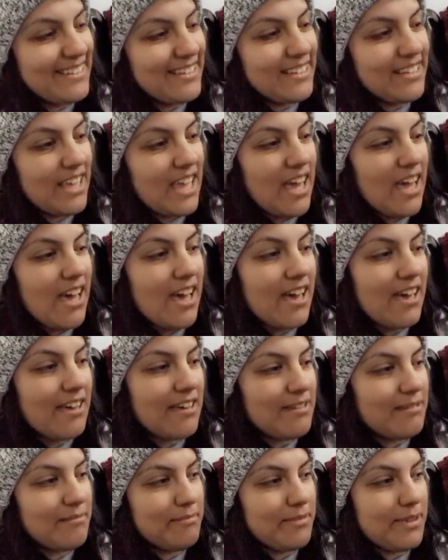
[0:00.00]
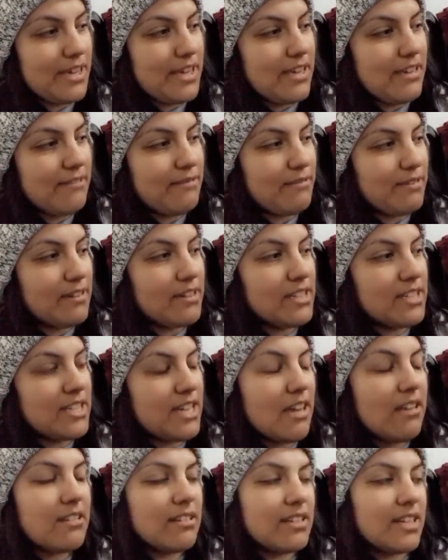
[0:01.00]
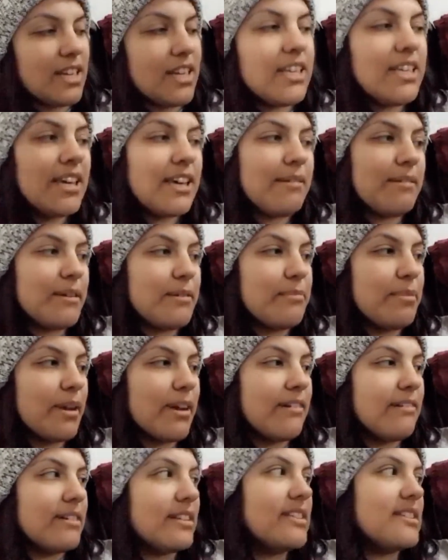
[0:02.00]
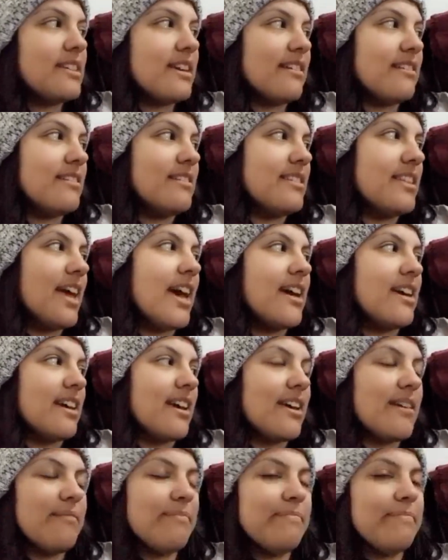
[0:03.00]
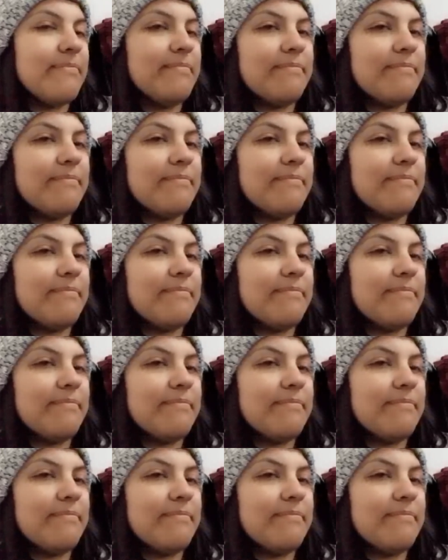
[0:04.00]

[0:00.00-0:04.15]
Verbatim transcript: Yeah, but if we were to download any game, I'd probably want to download that game.